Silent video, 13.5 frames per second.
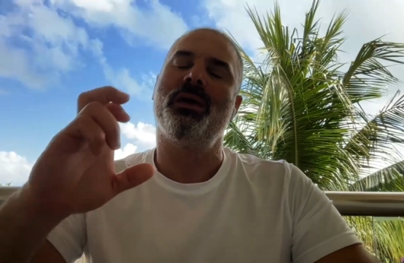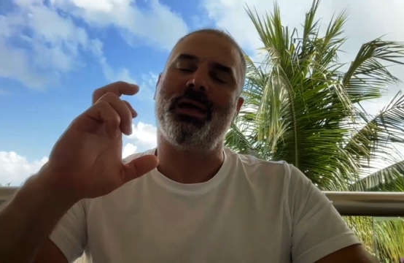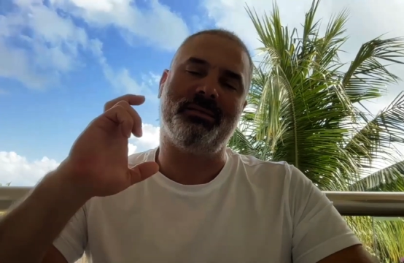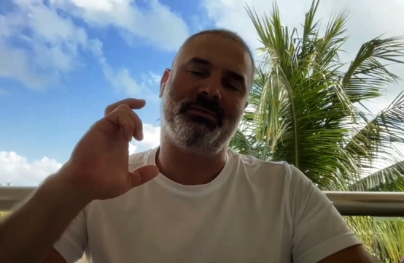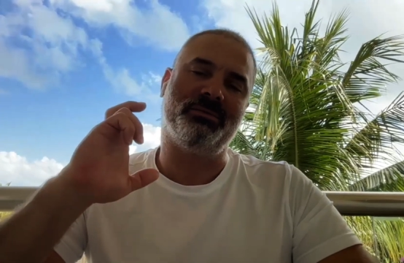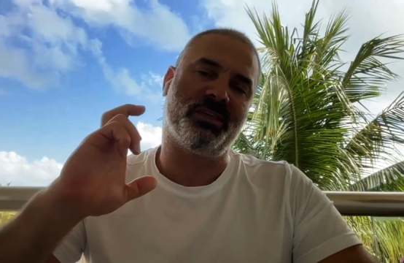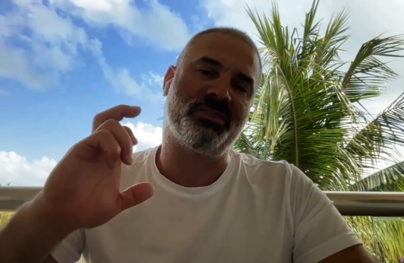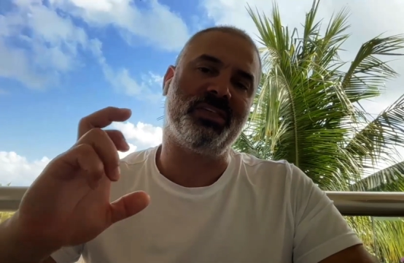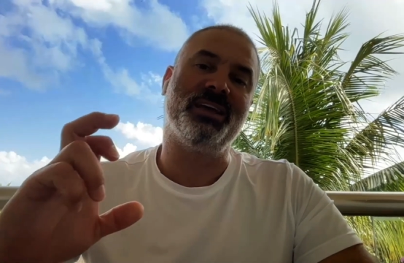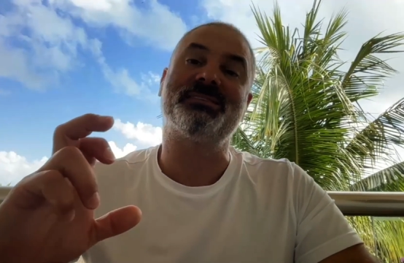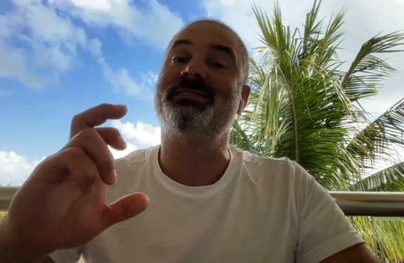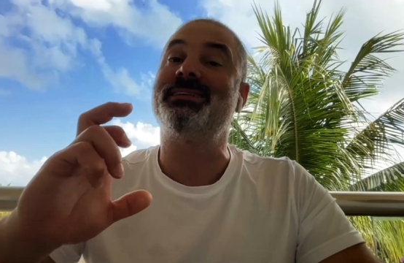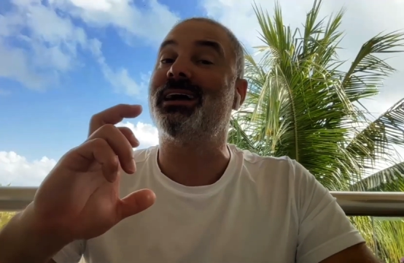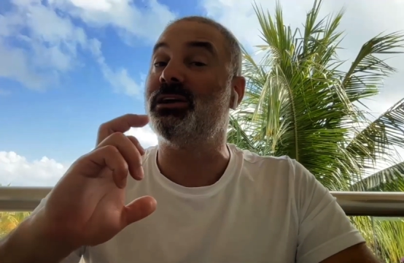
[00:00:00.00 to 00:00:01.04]
and the
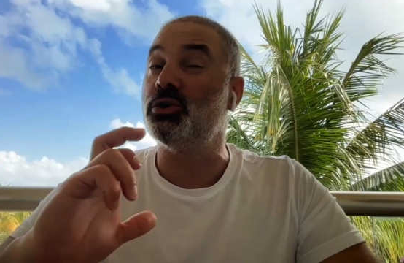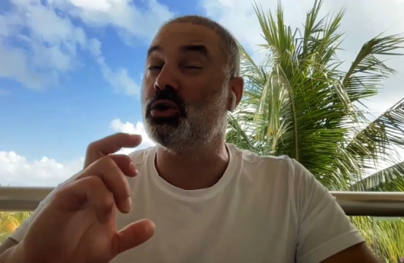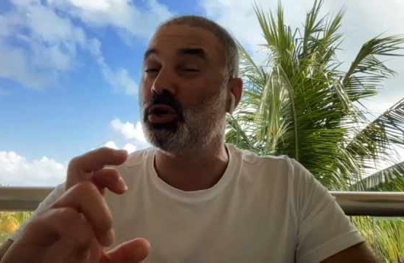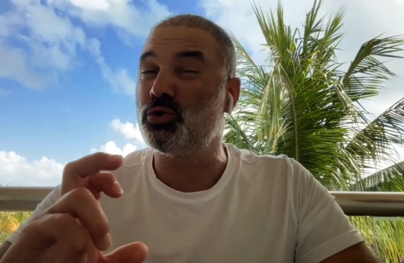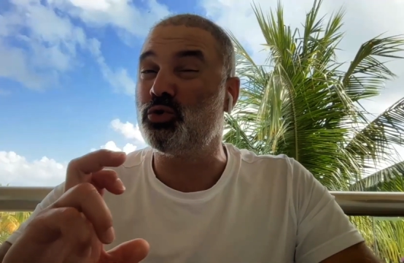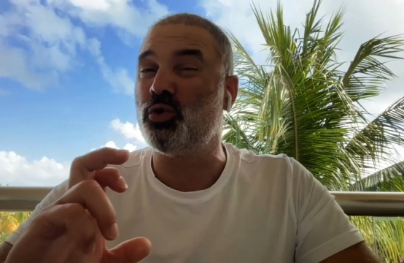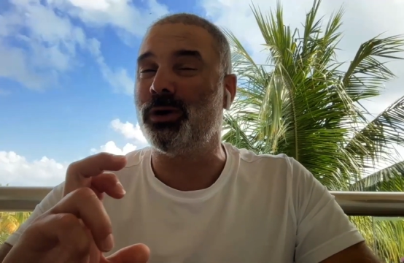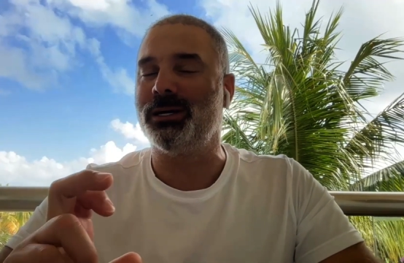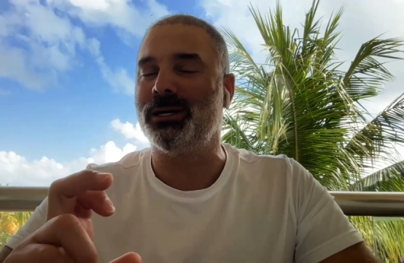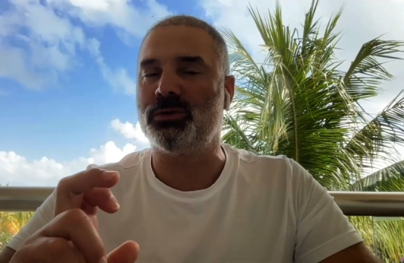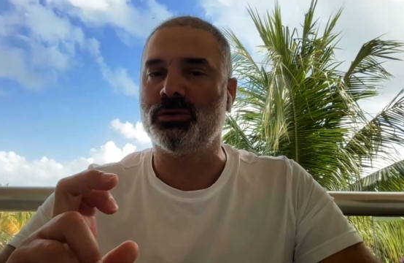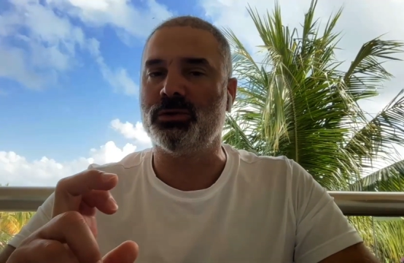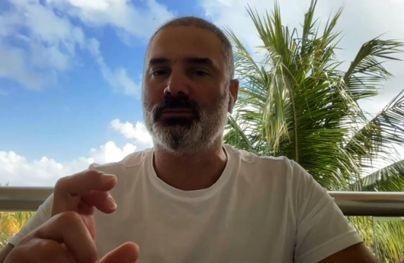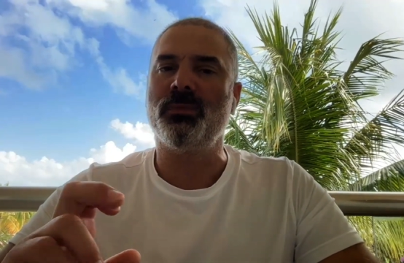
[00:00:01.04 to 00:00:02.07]
things that are not going
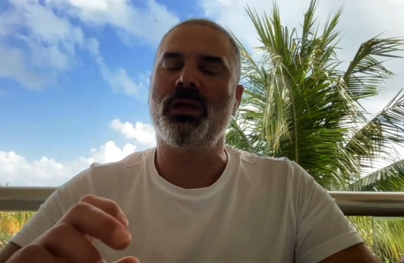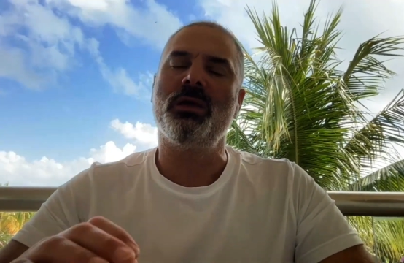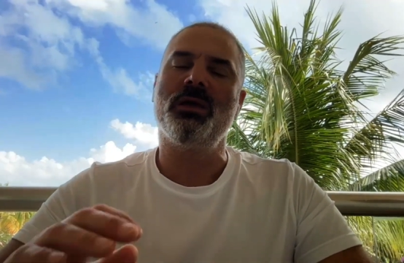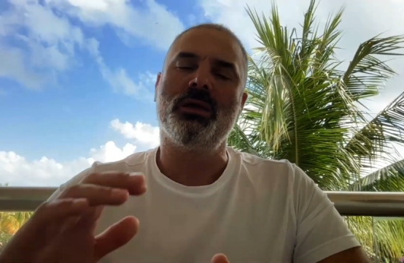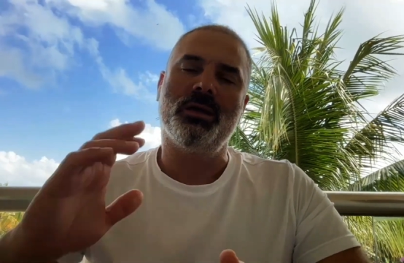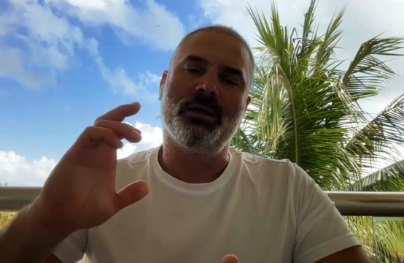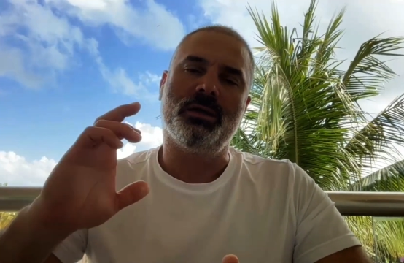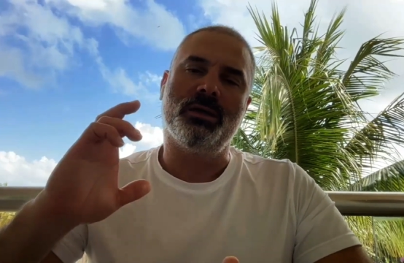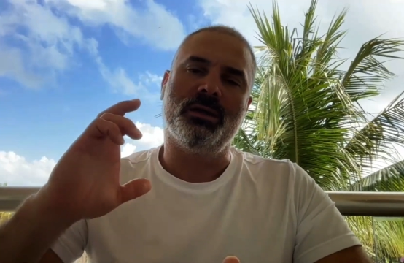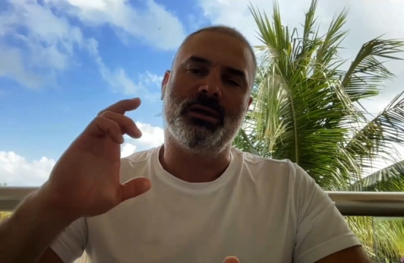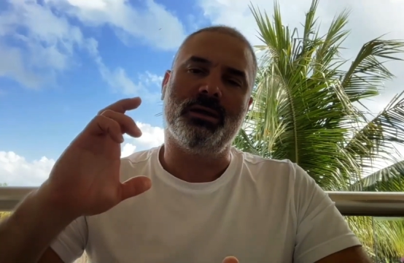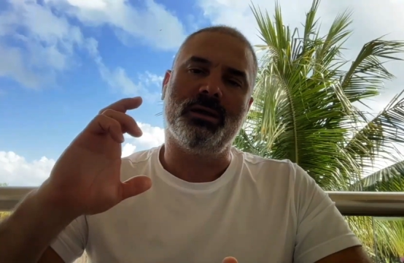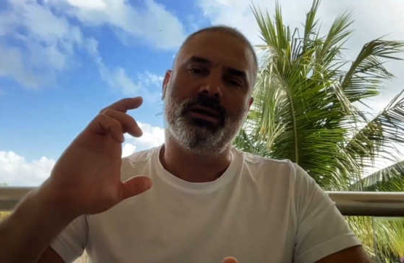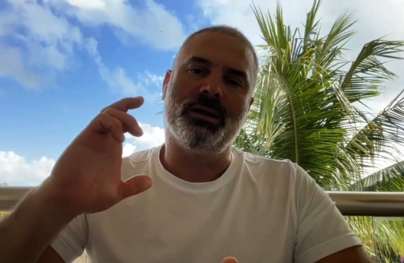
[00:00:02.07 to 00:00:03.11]
to do.
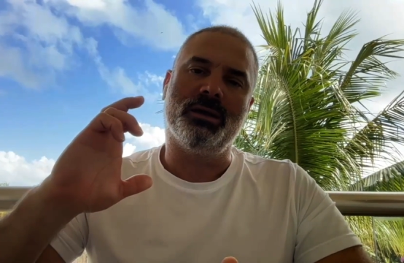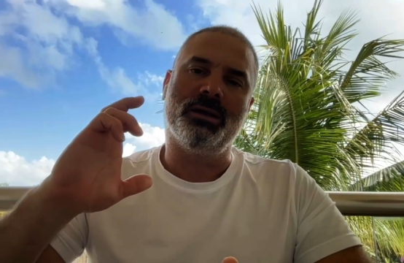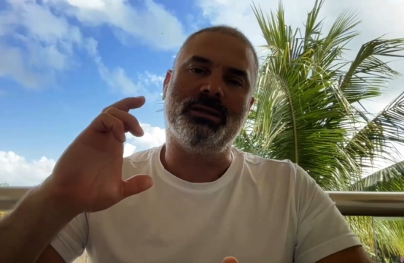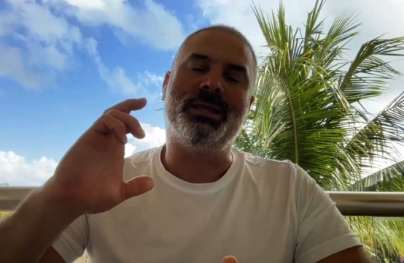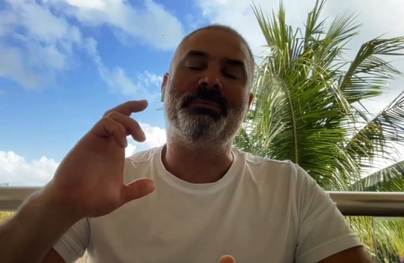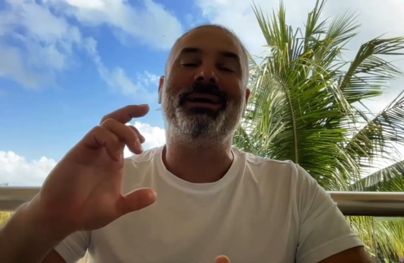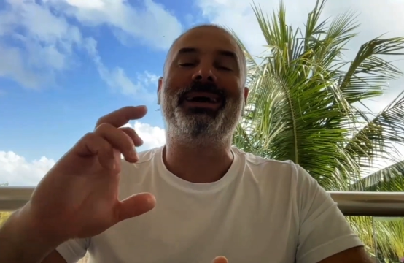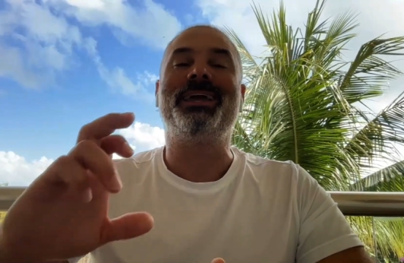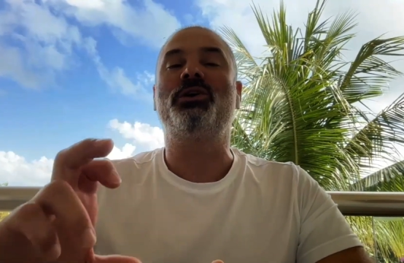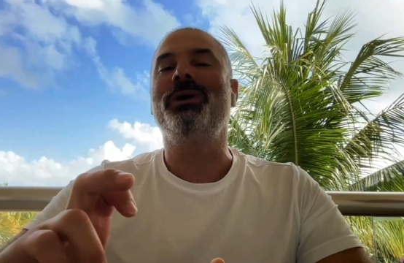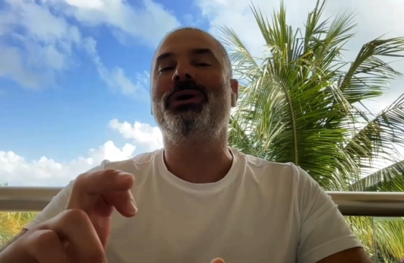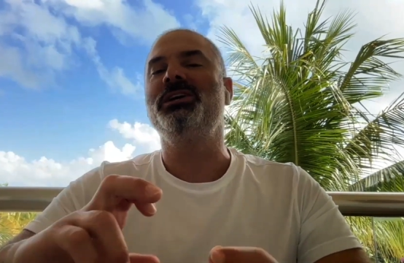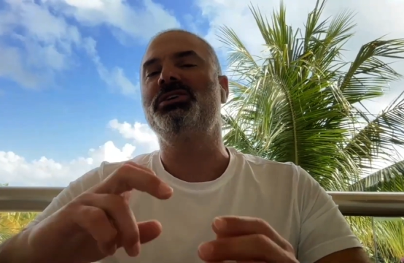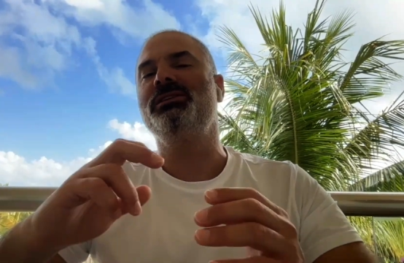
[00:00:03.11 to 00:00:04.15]
The
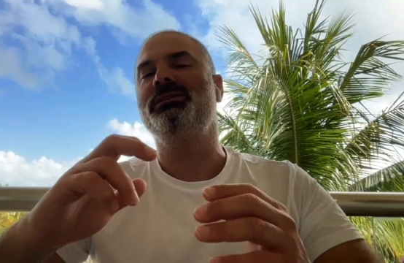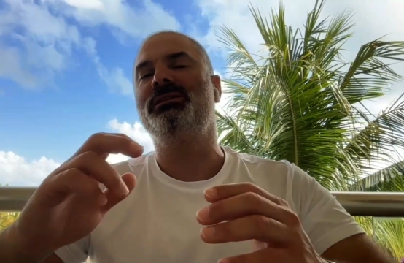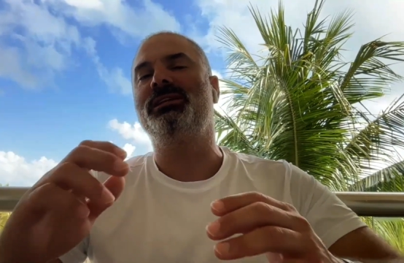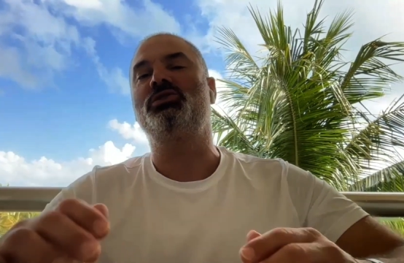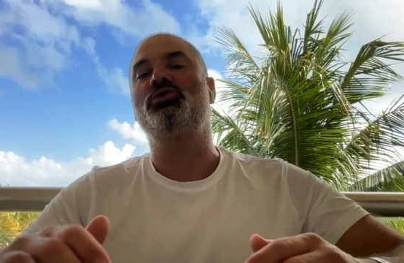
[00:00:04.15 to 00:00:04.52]
migration that